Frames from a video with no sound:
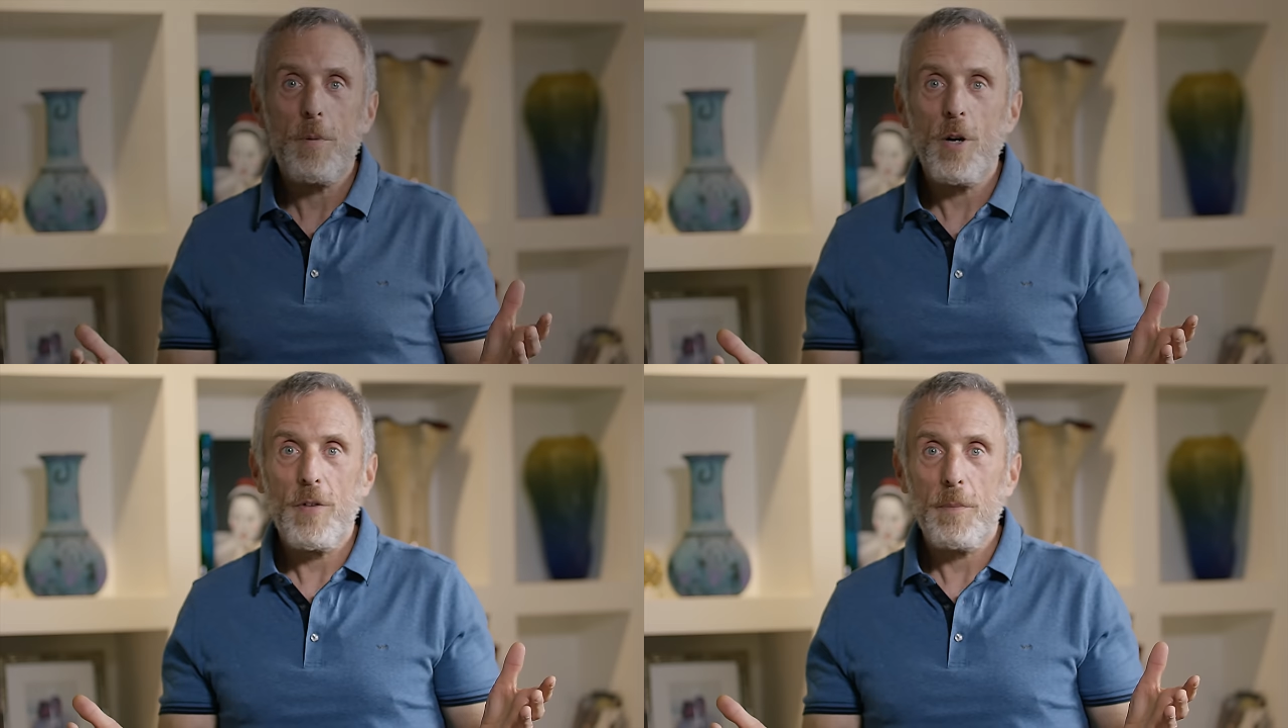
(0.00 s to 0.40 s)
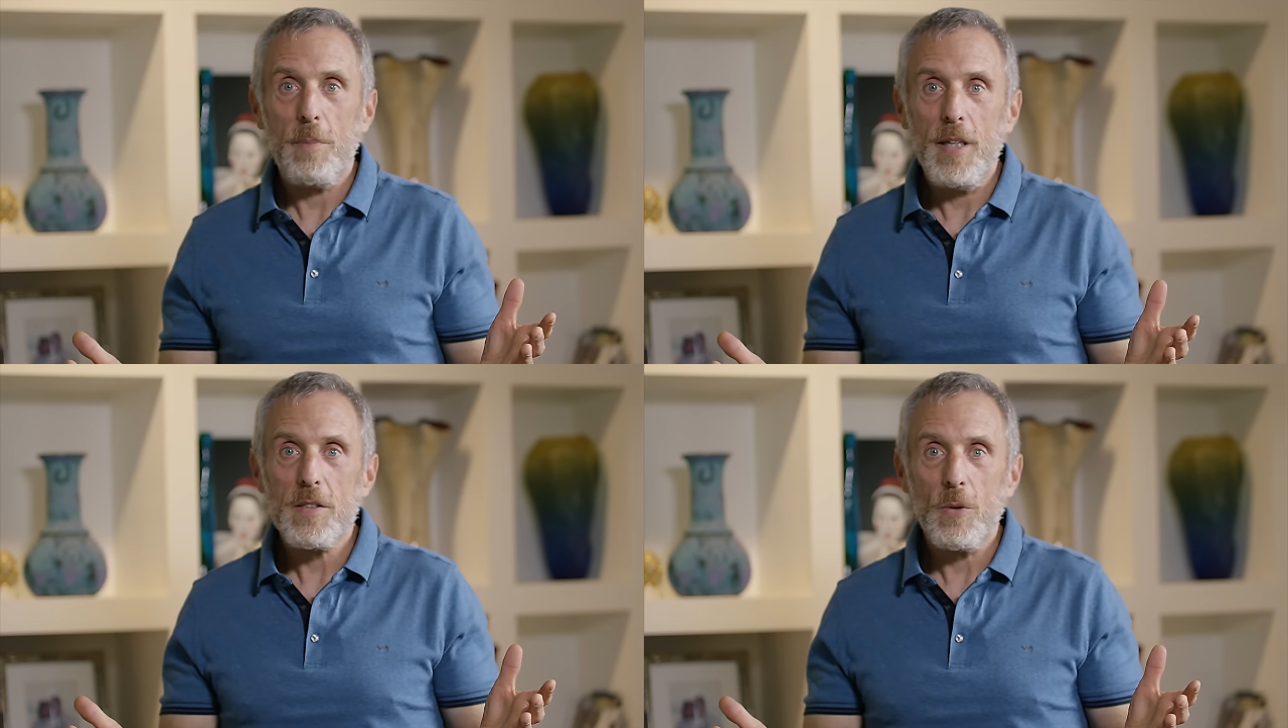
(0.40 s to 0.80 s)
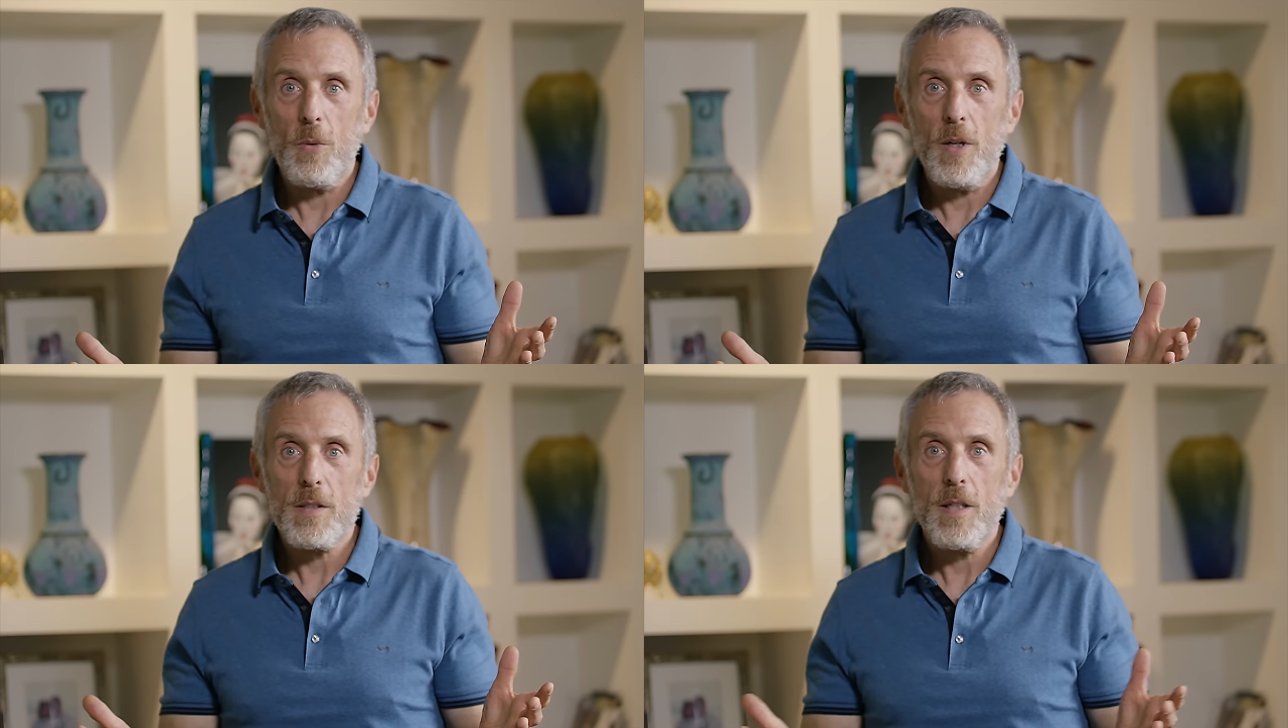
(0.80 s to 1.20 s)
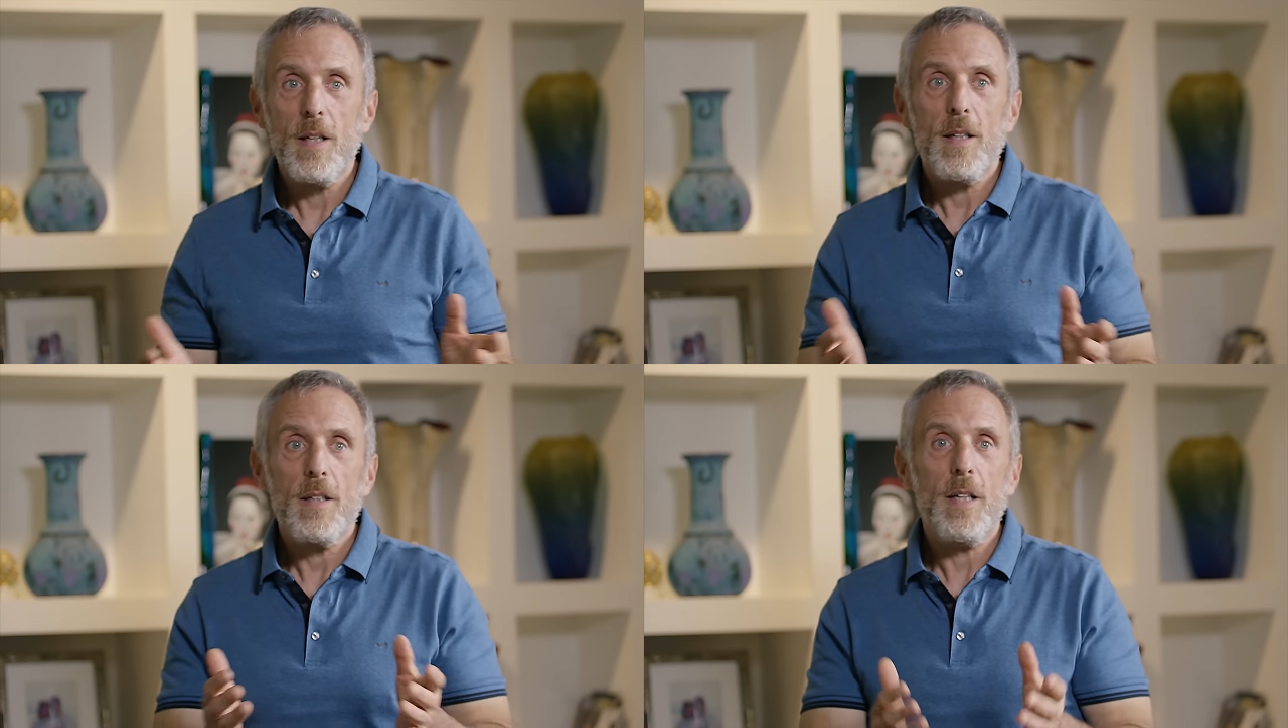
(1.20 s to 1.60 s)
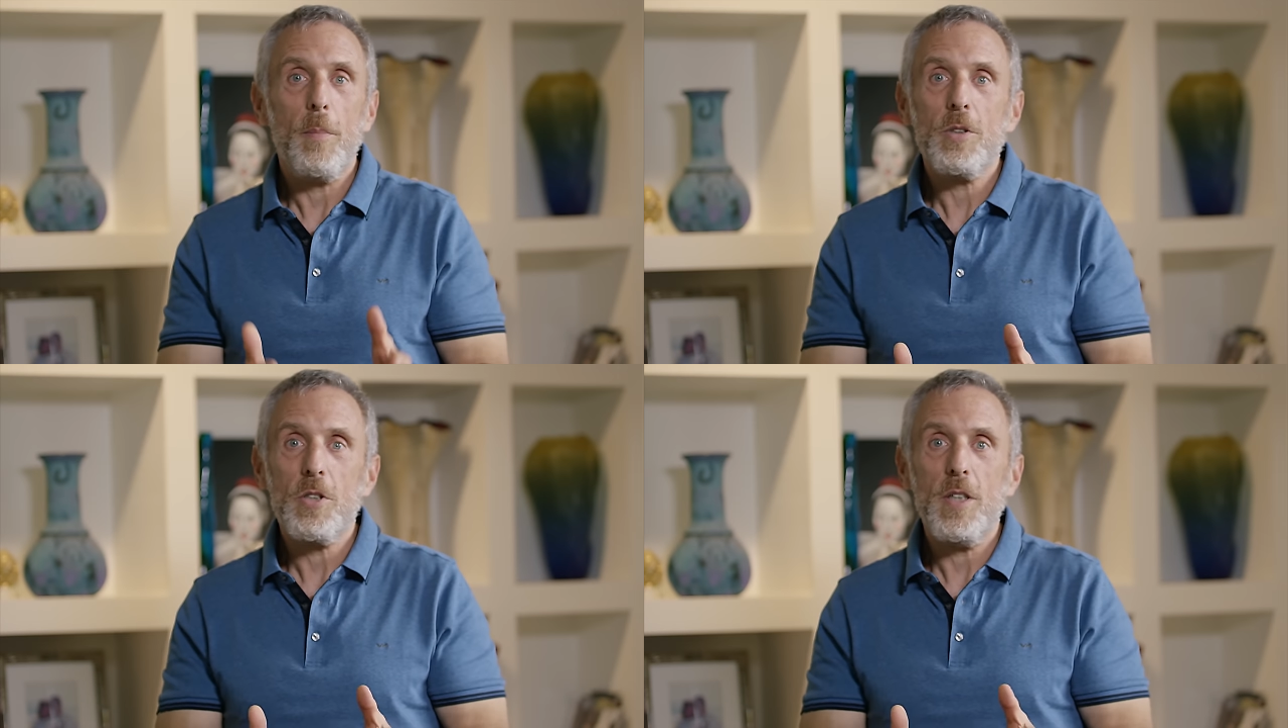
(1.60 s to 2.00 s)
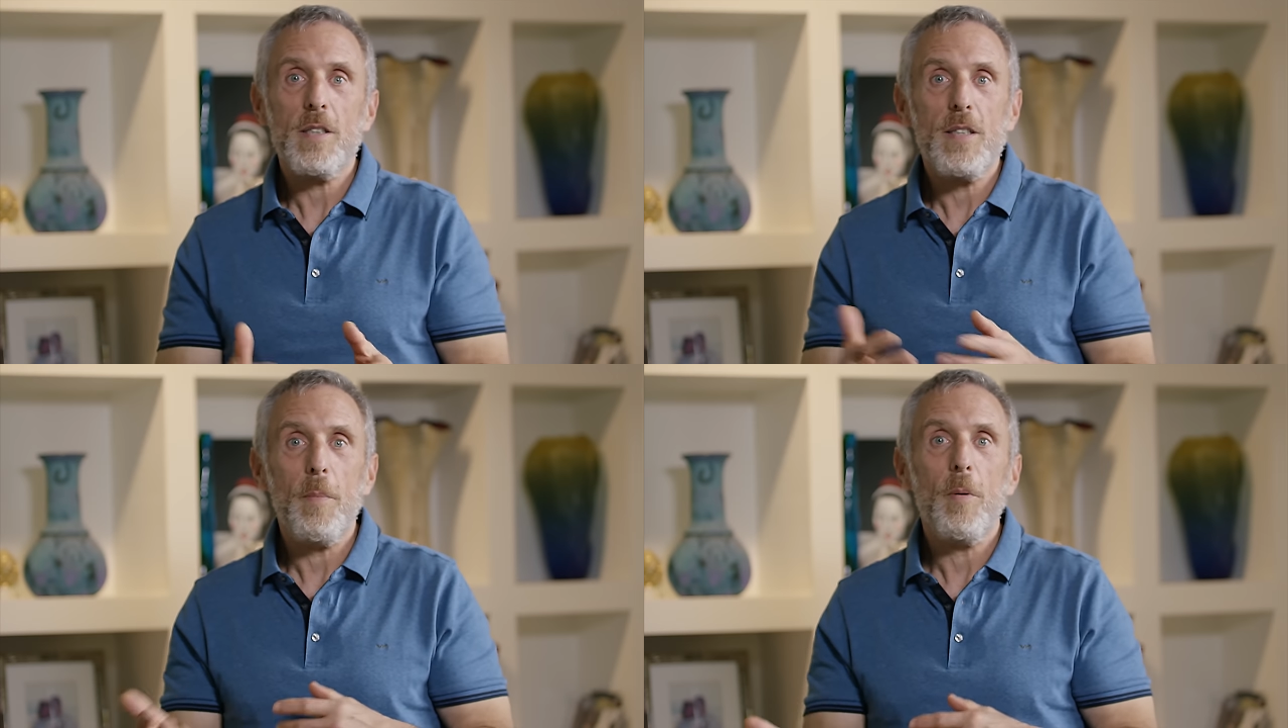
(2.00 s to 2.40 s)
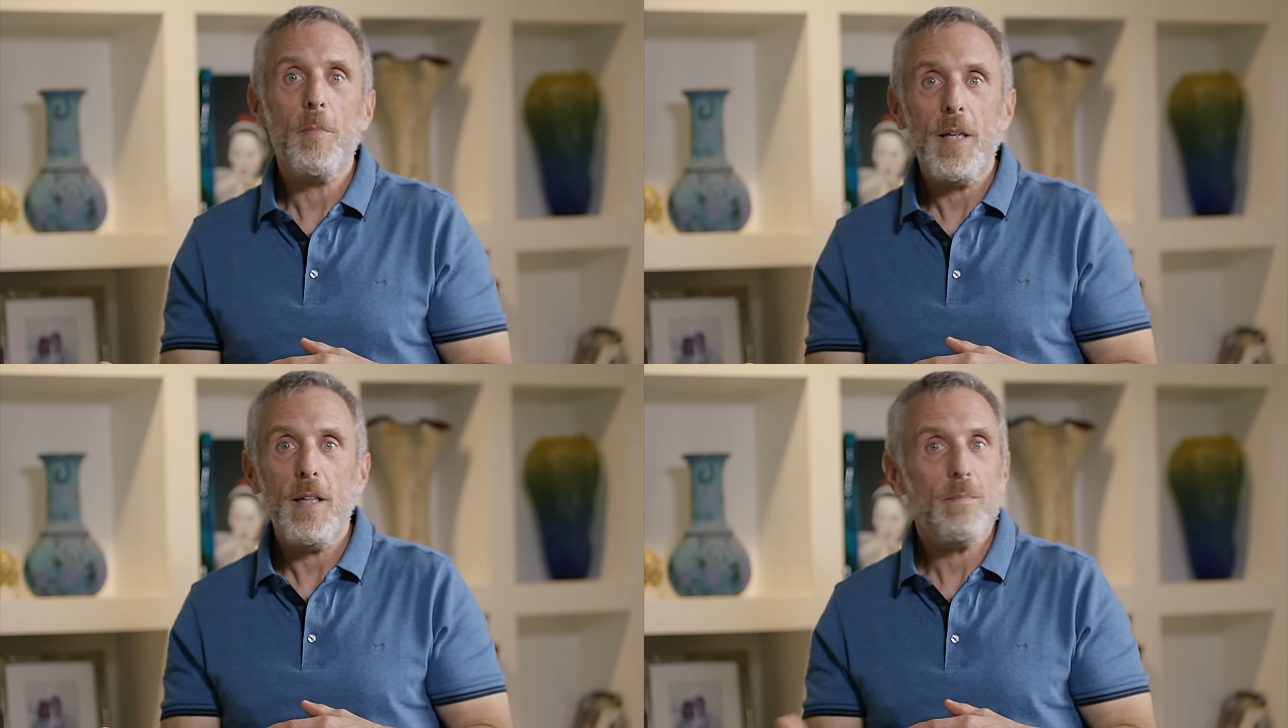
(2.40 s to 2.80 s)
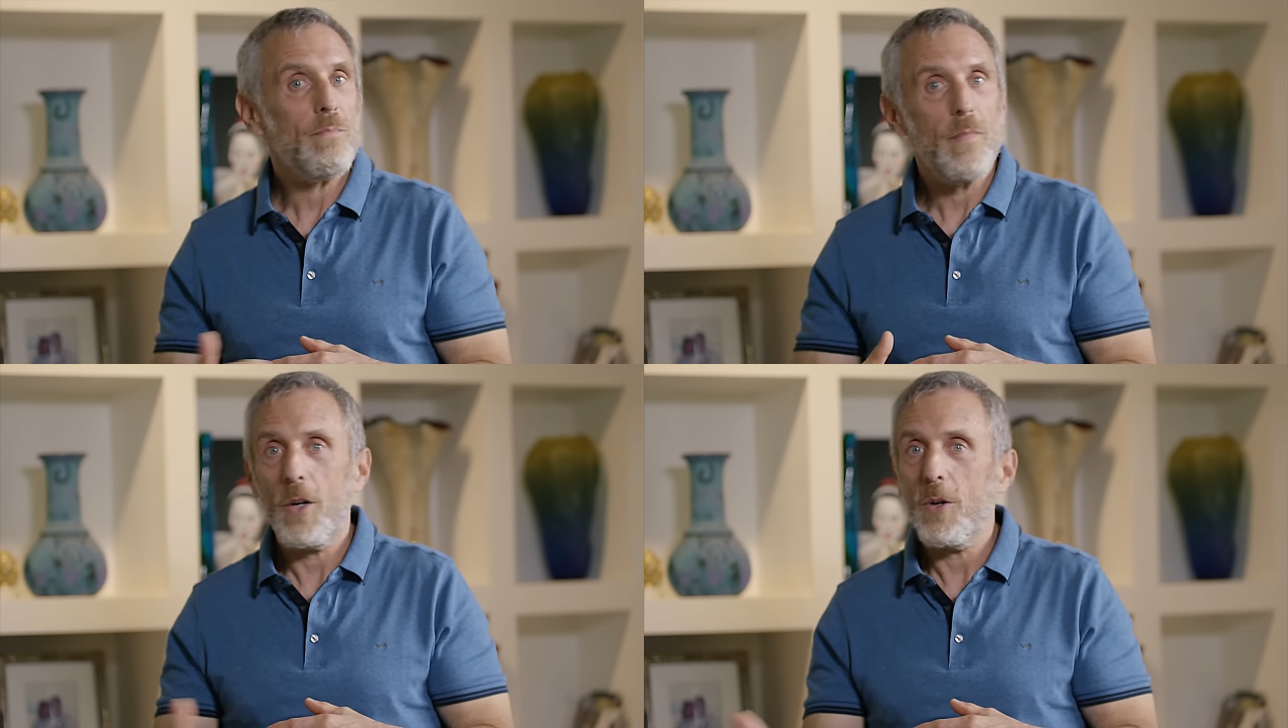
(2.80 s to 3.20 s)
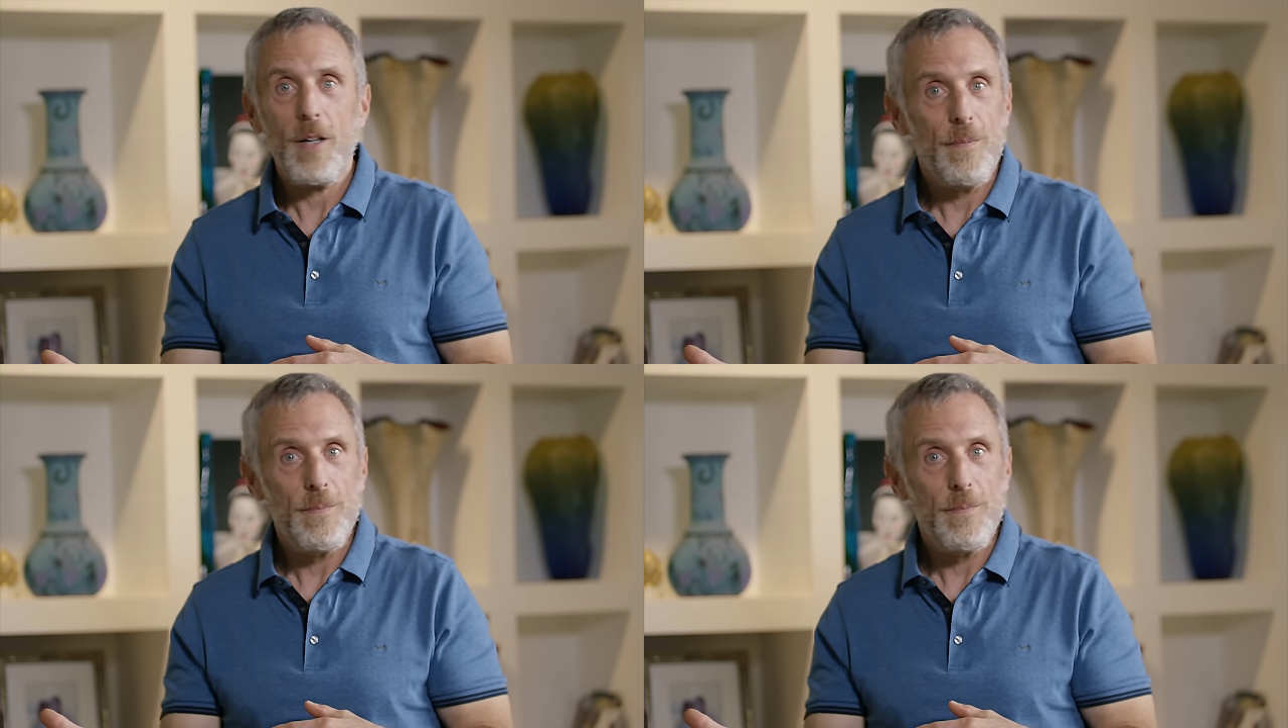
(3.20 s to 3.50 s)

perfect pizza was double cheese, double meat, loaded,